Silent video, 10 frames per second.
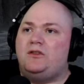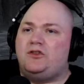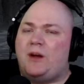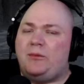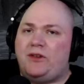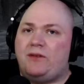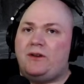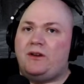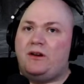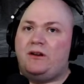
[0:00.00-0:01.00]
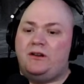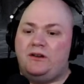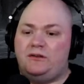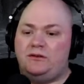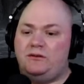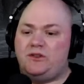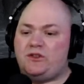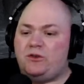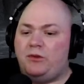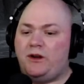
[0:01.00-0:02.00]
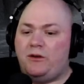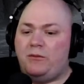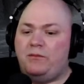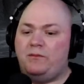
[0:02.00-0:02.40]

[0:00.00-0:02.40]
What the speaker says: drop stuff in here, which is no bueno.